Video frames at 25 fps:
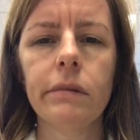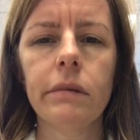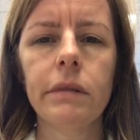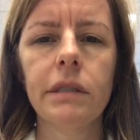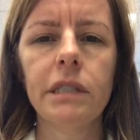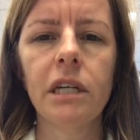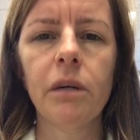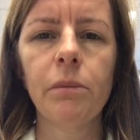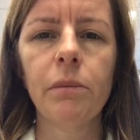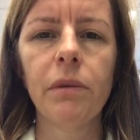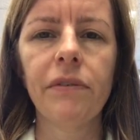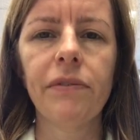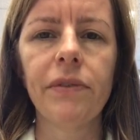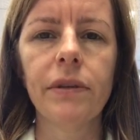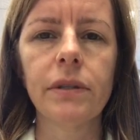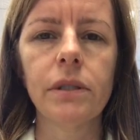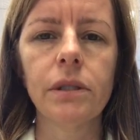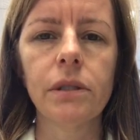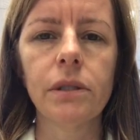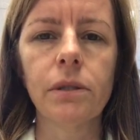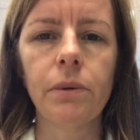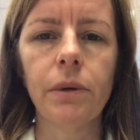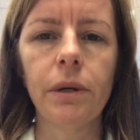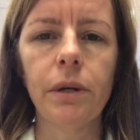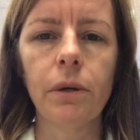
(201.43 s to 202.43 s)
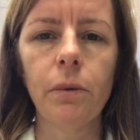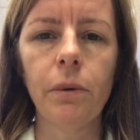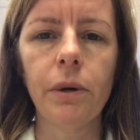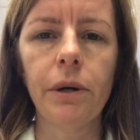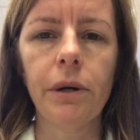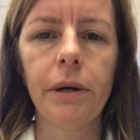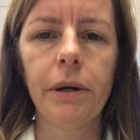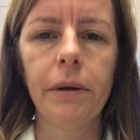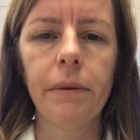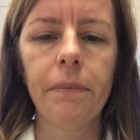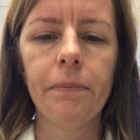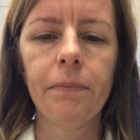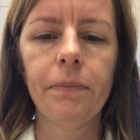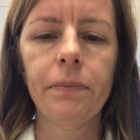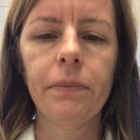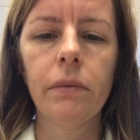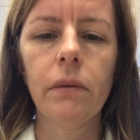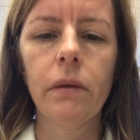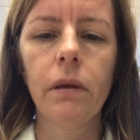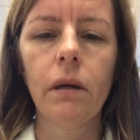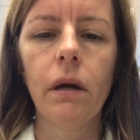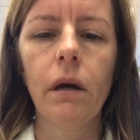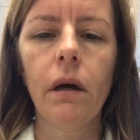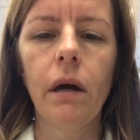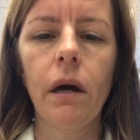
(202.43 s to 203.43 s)
Tell me if this is going to work.
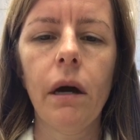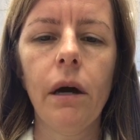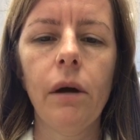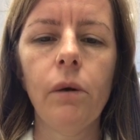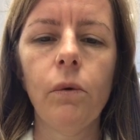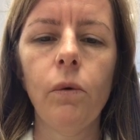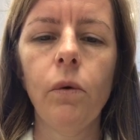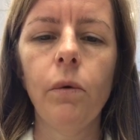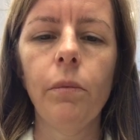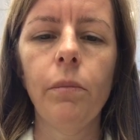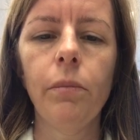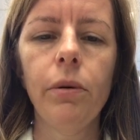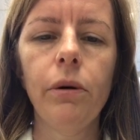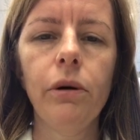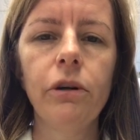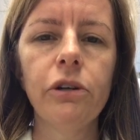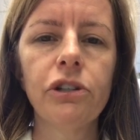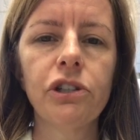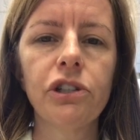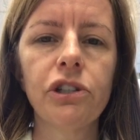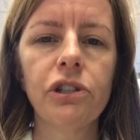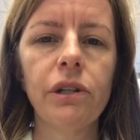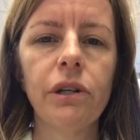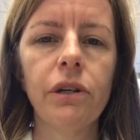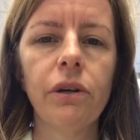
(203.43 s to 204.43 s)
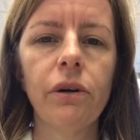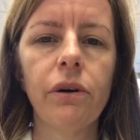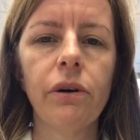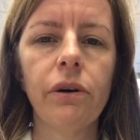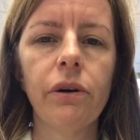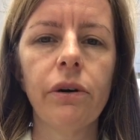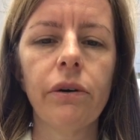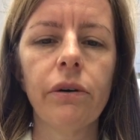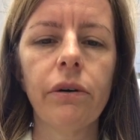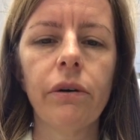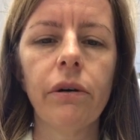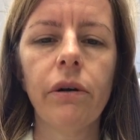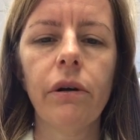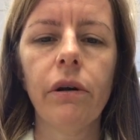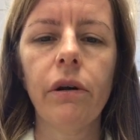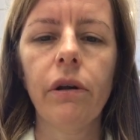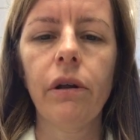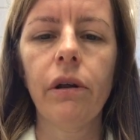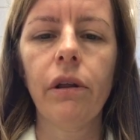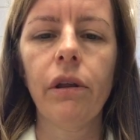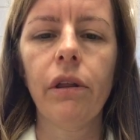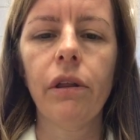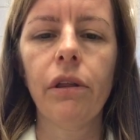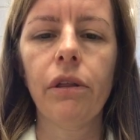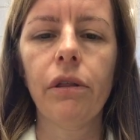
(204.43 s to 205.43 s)
I will push the yarn
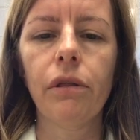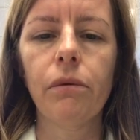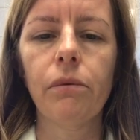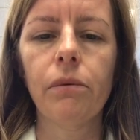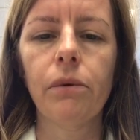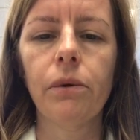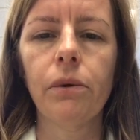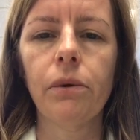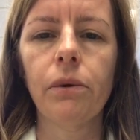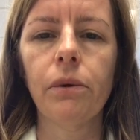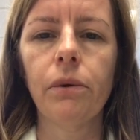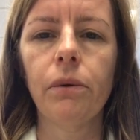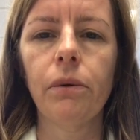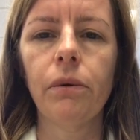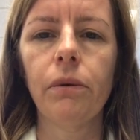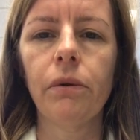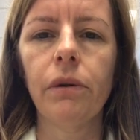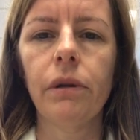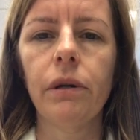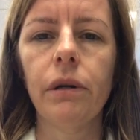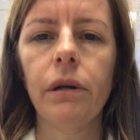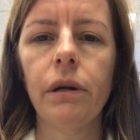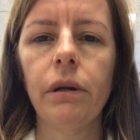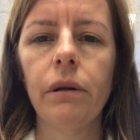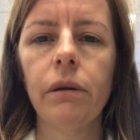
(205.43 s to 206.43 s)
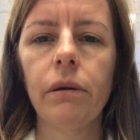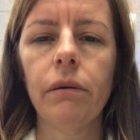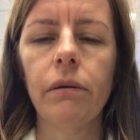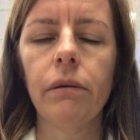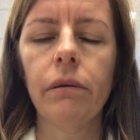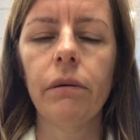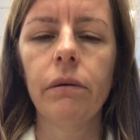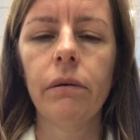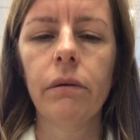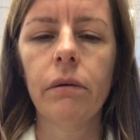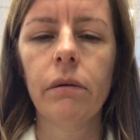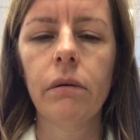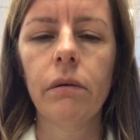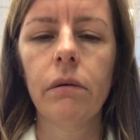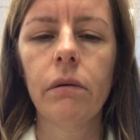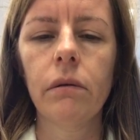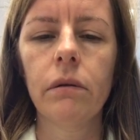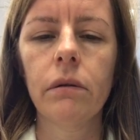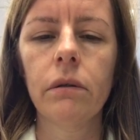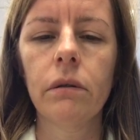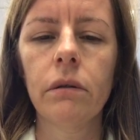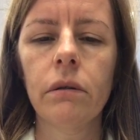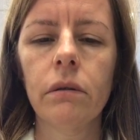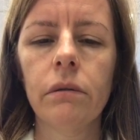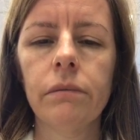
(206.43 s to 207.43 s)
through the needle.
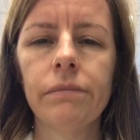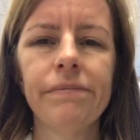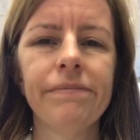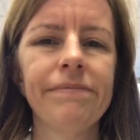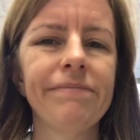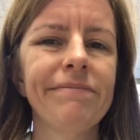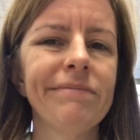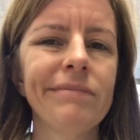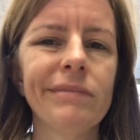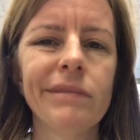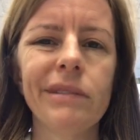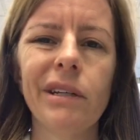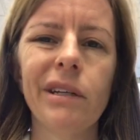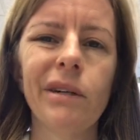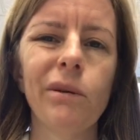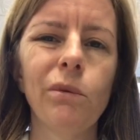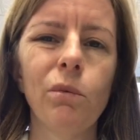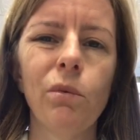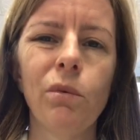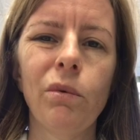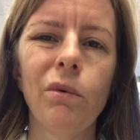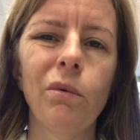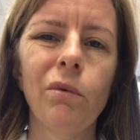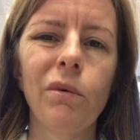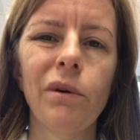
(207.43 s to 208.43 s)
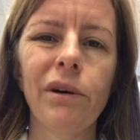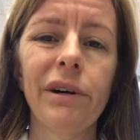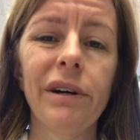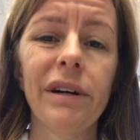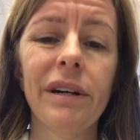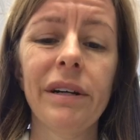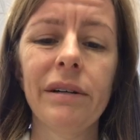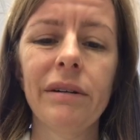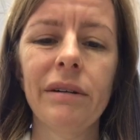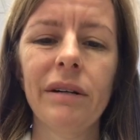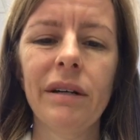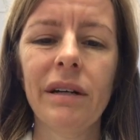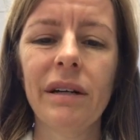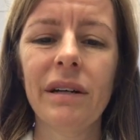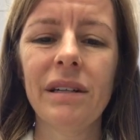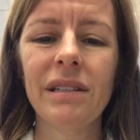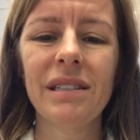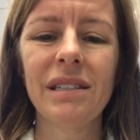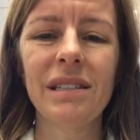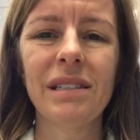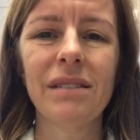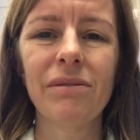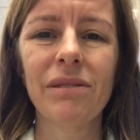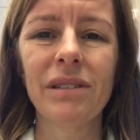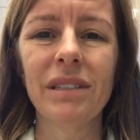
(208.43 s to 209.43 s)
It won't work because
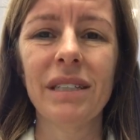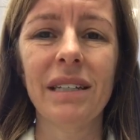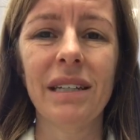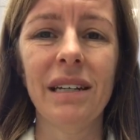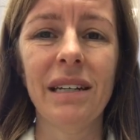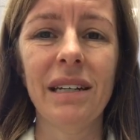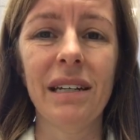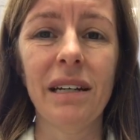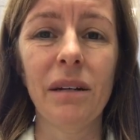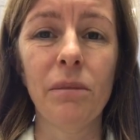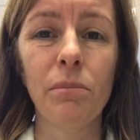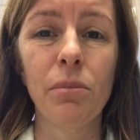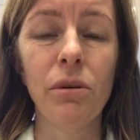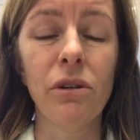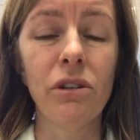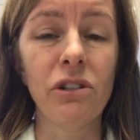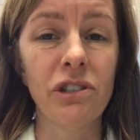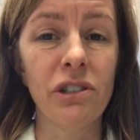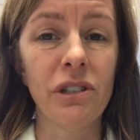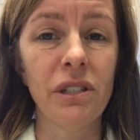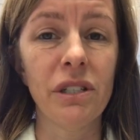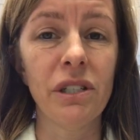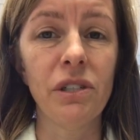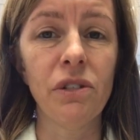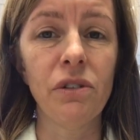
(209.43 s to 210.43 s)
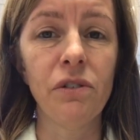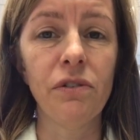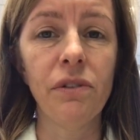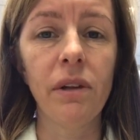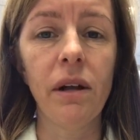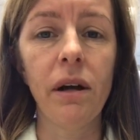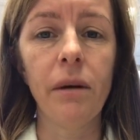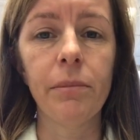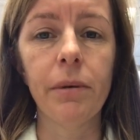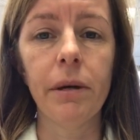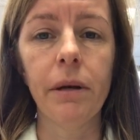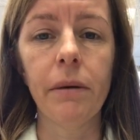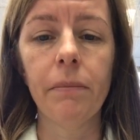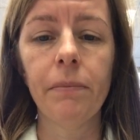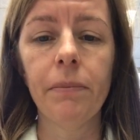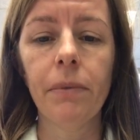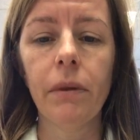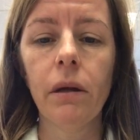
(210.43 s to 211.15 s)
this really can't get pushed, it's too floppy.